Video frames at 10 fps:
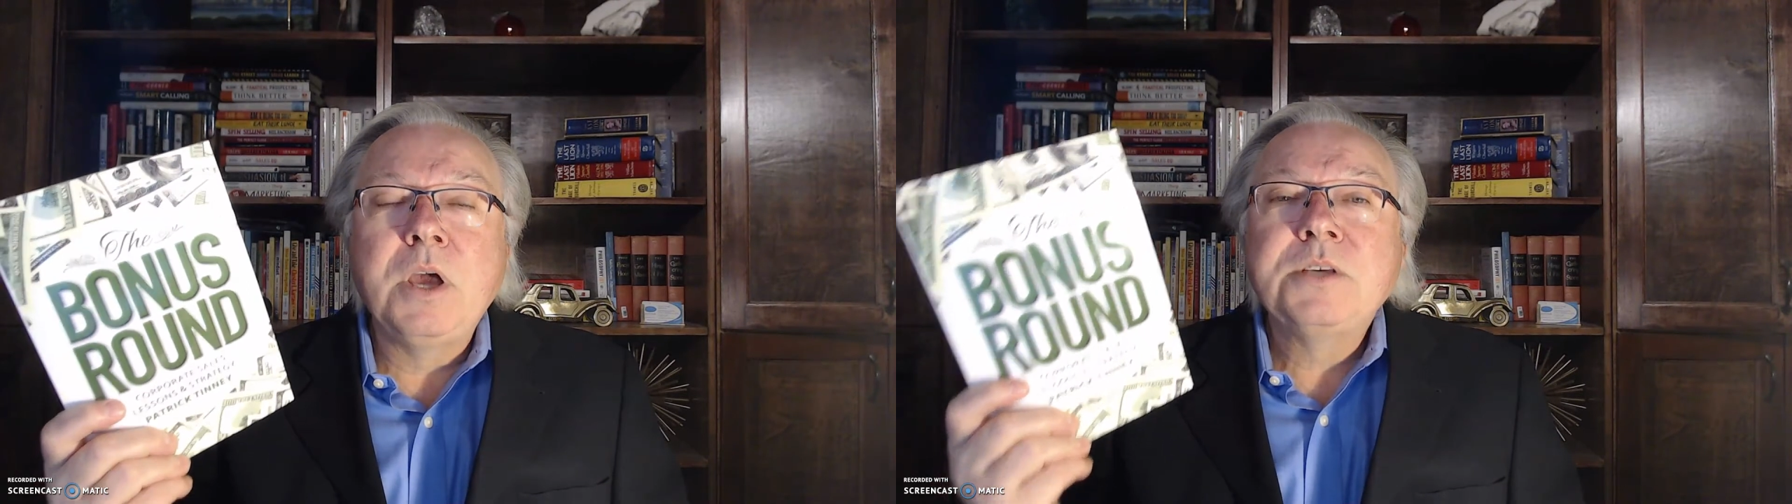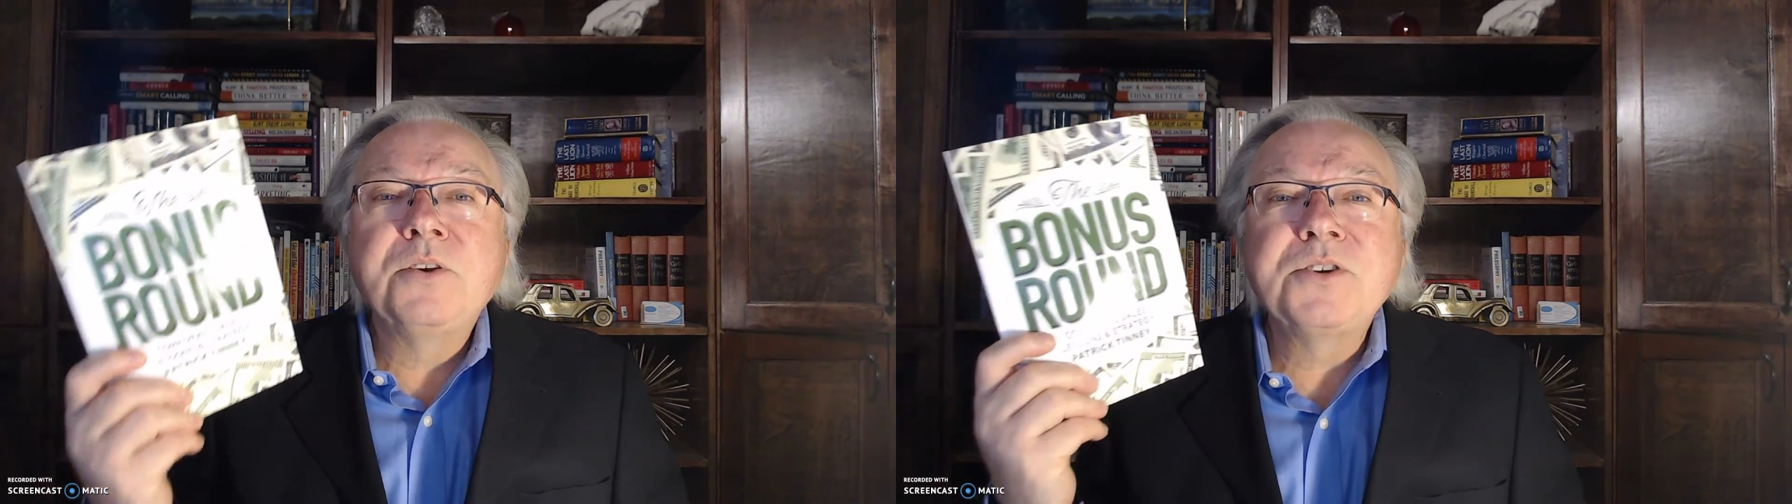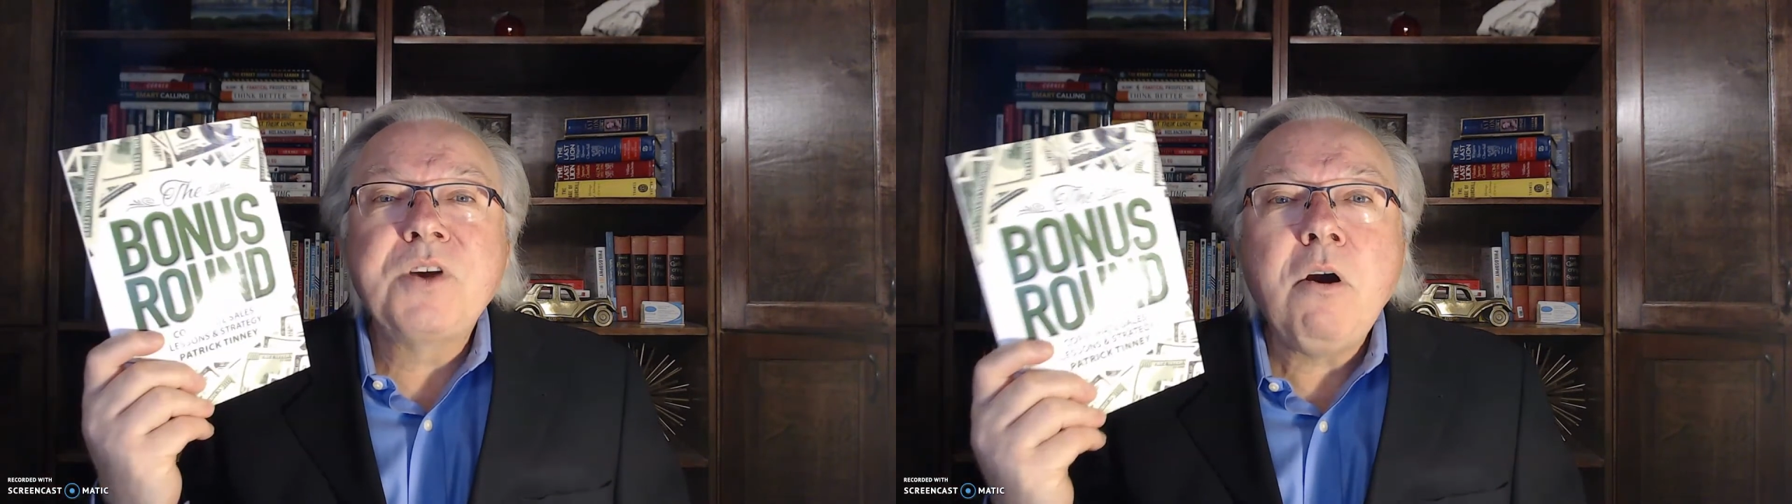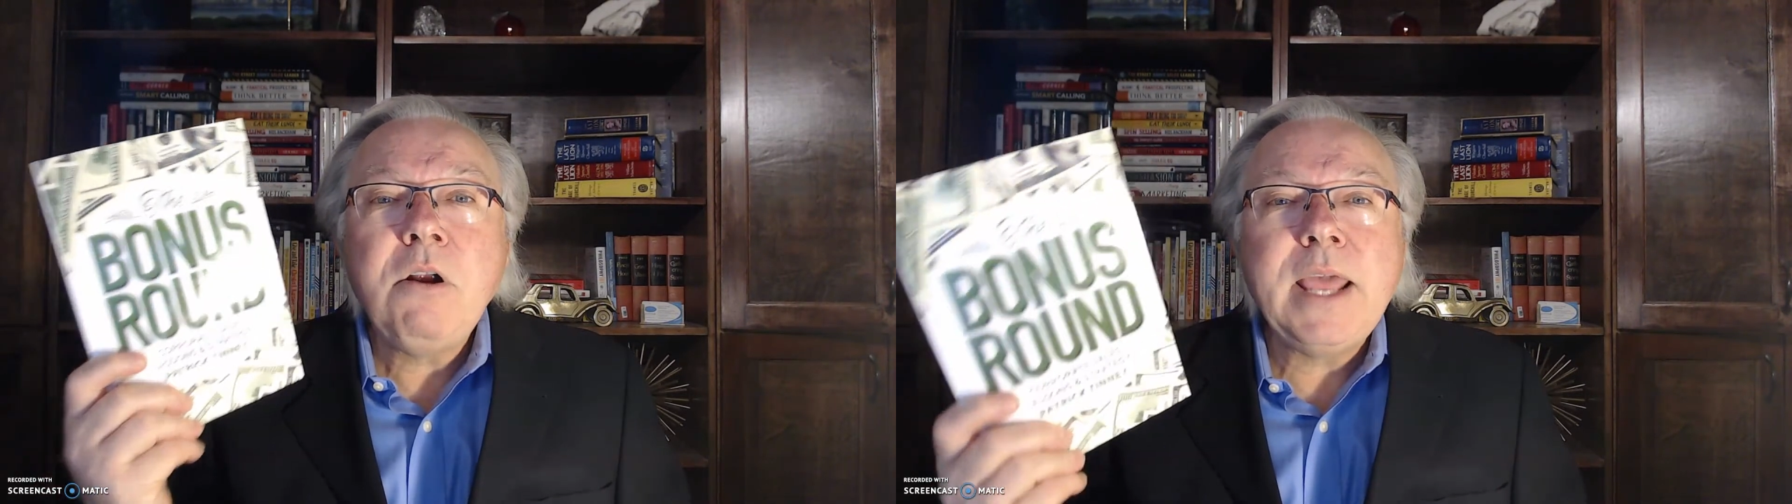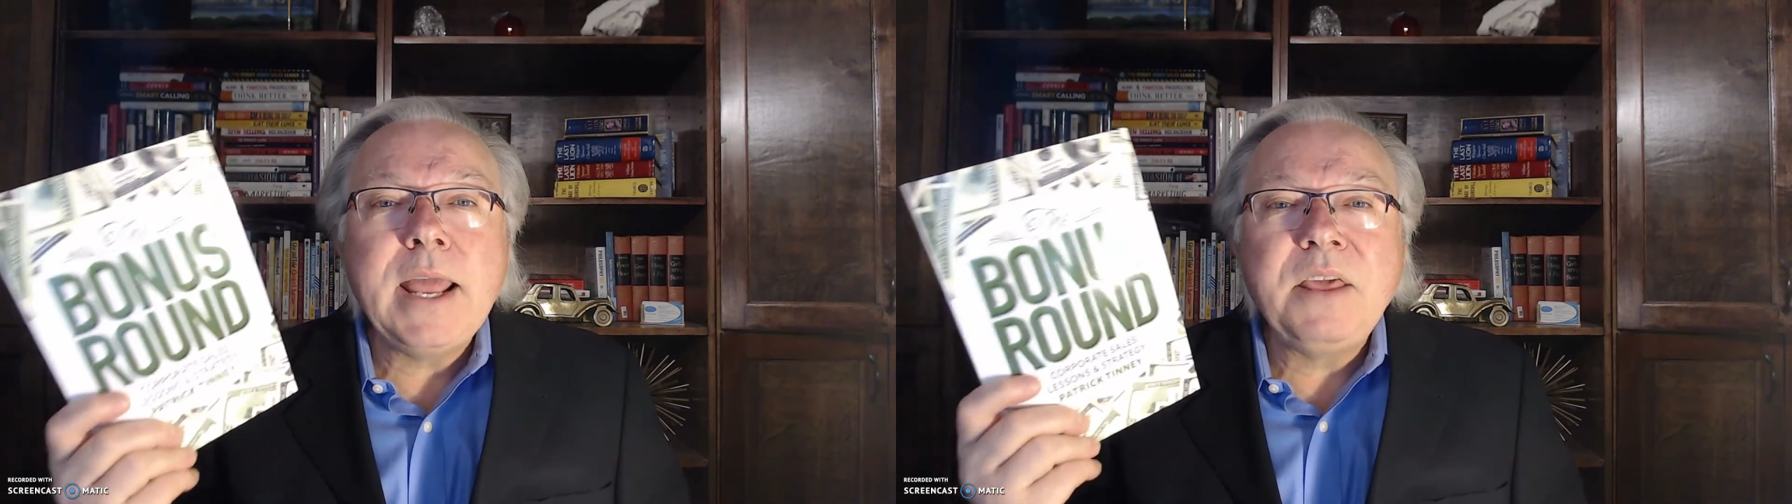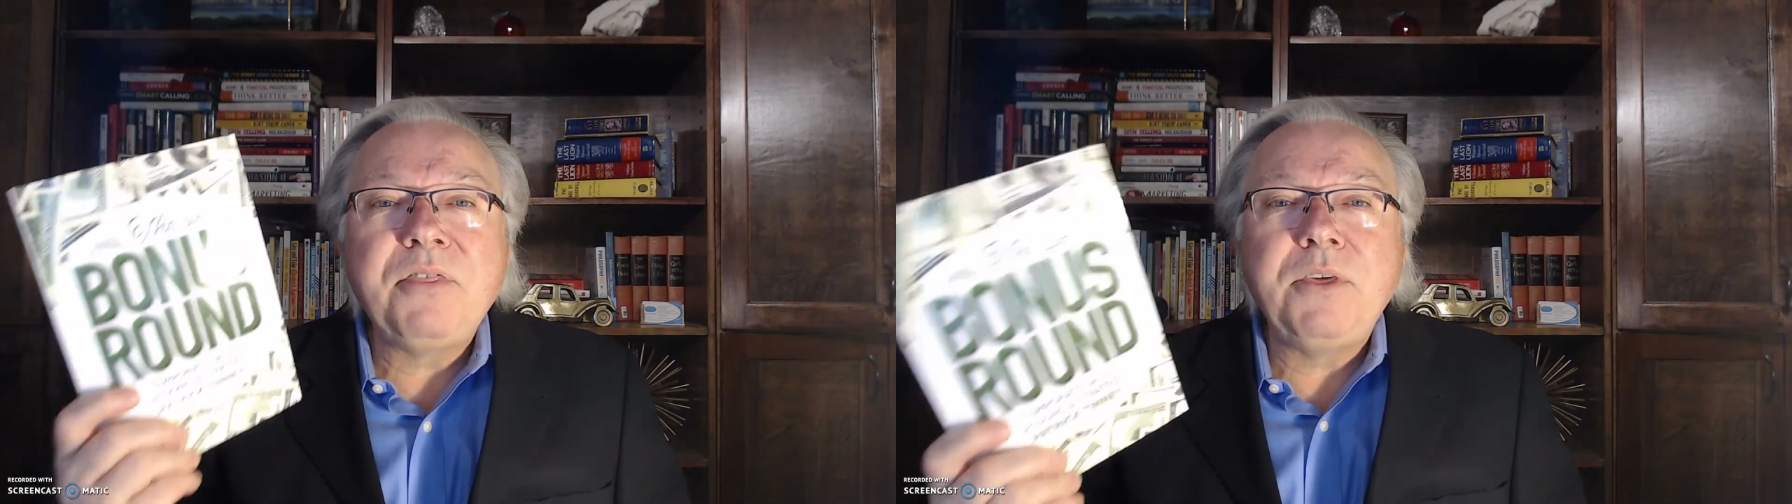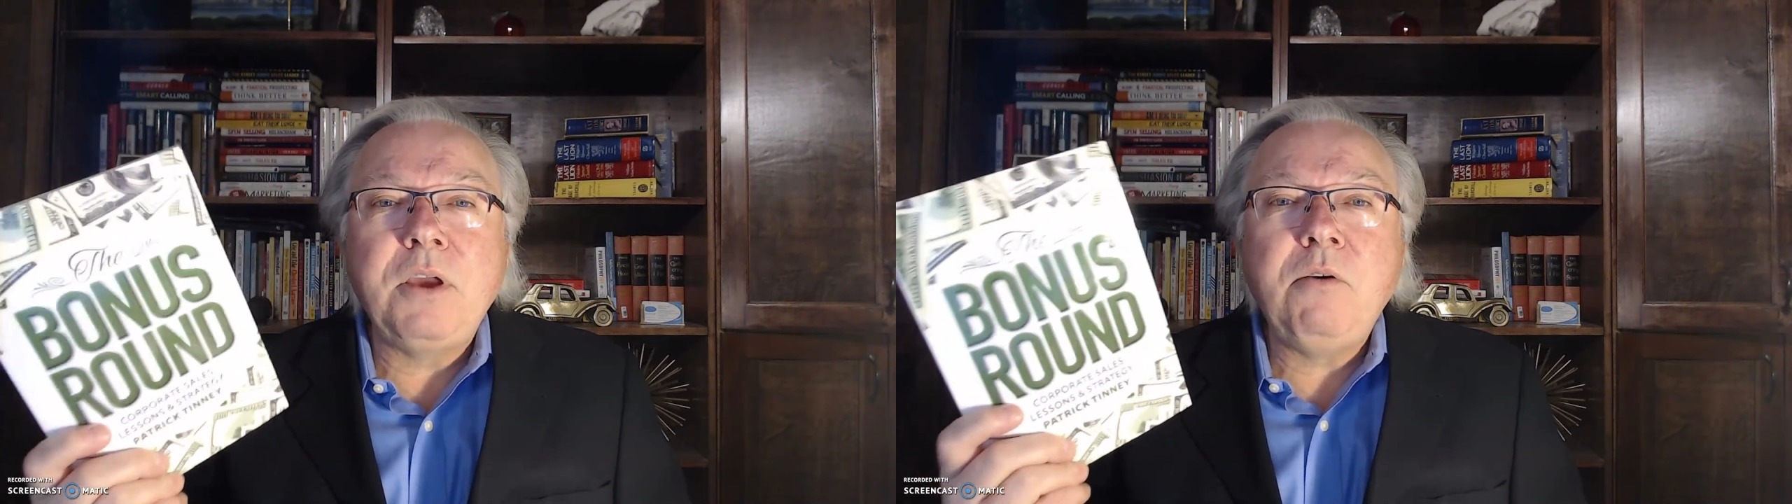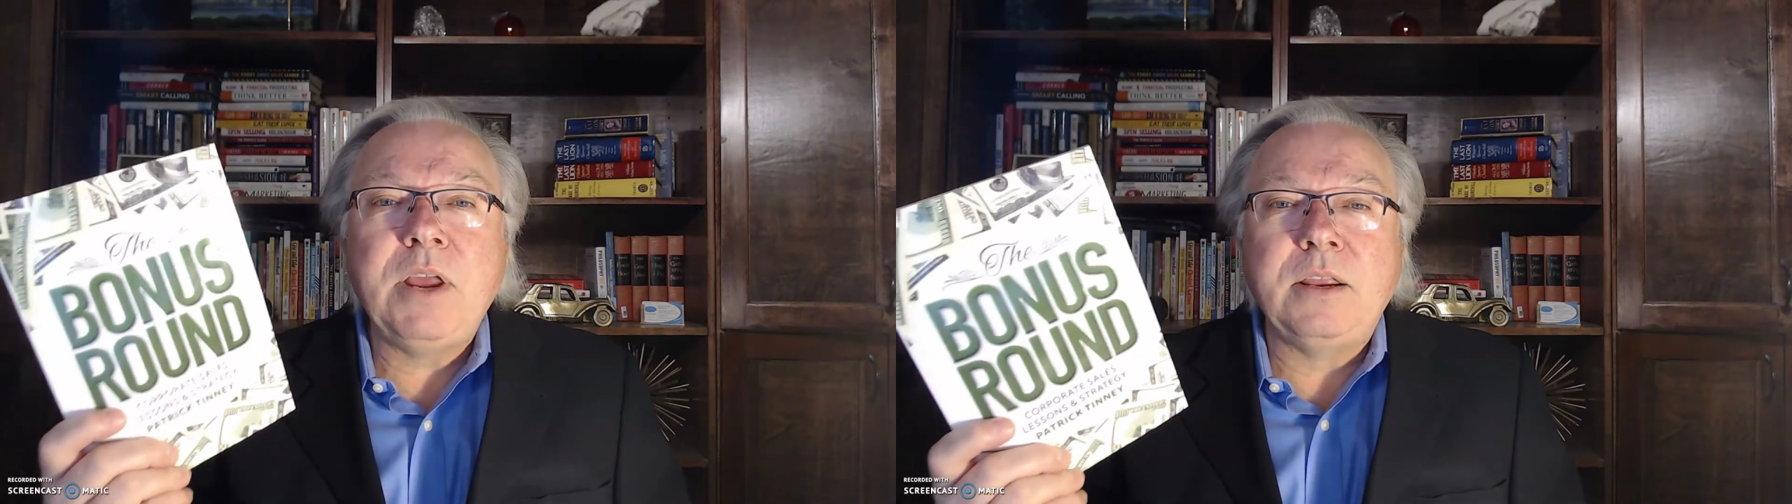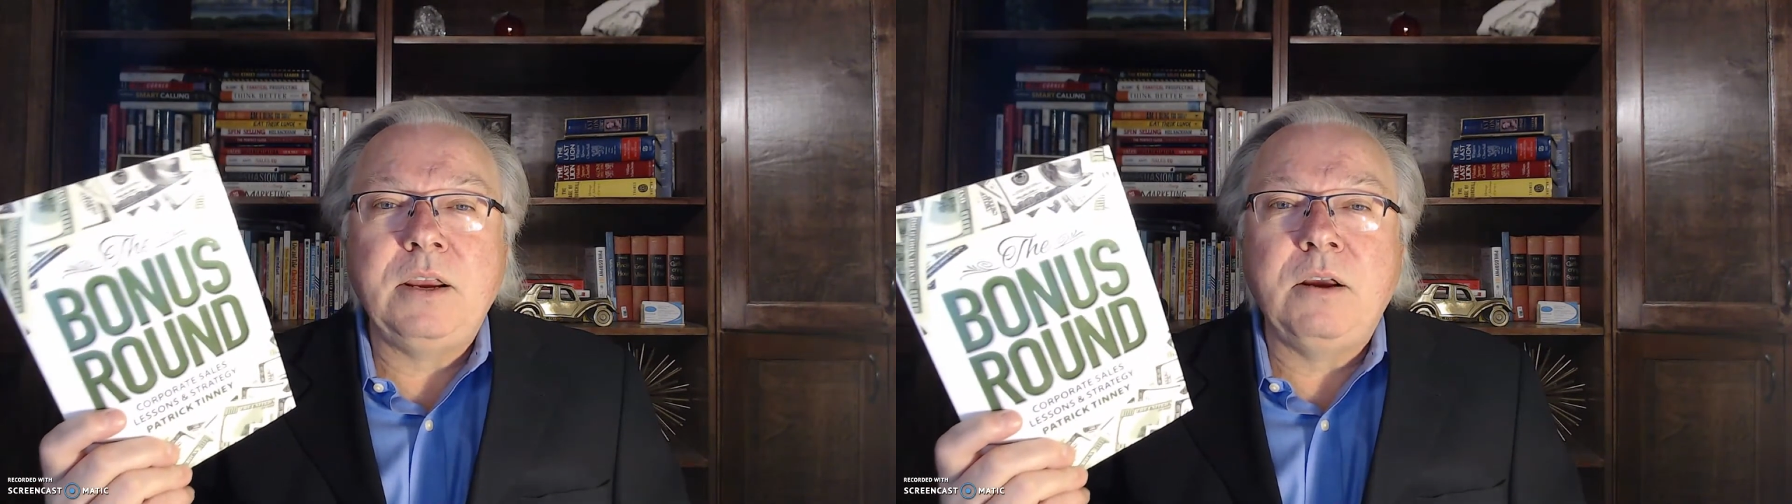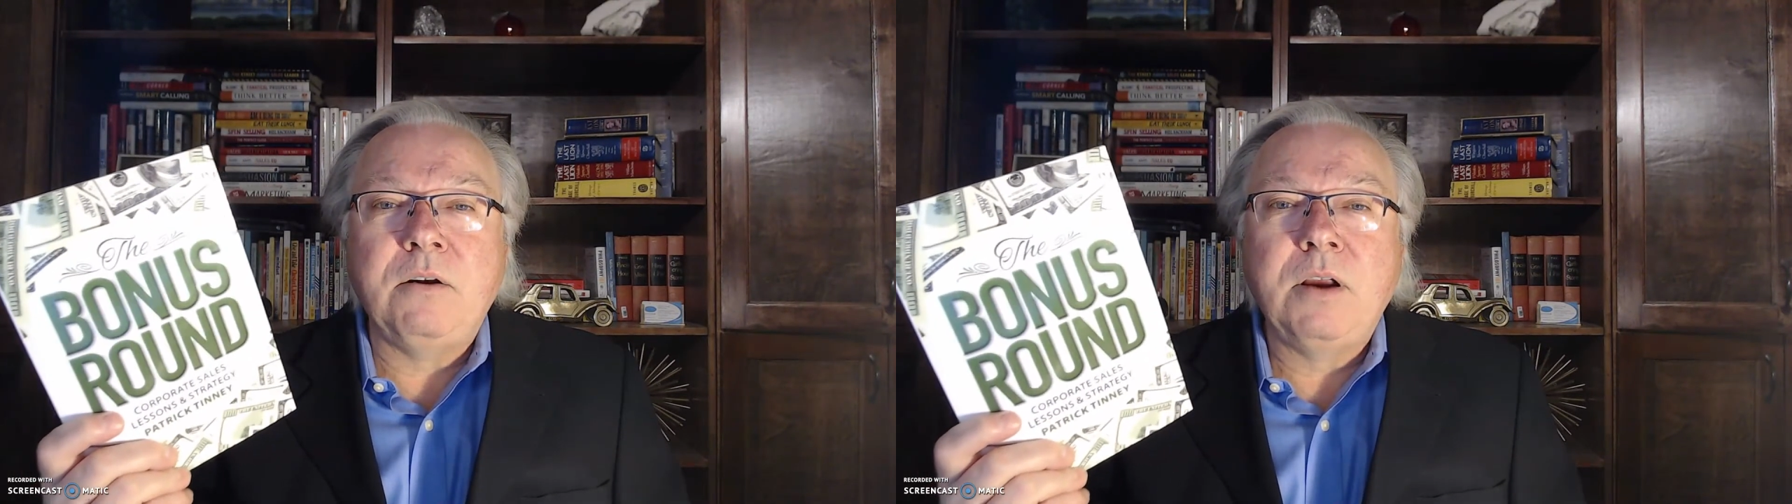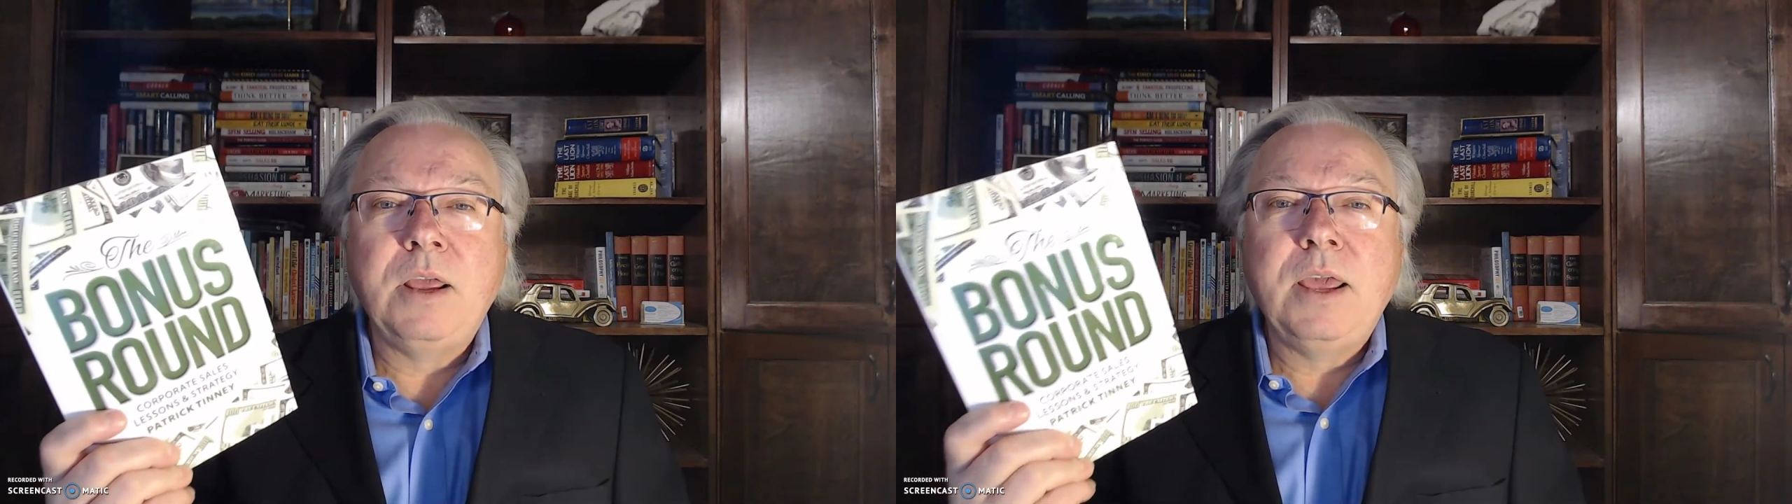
So there's hardly any theory in here.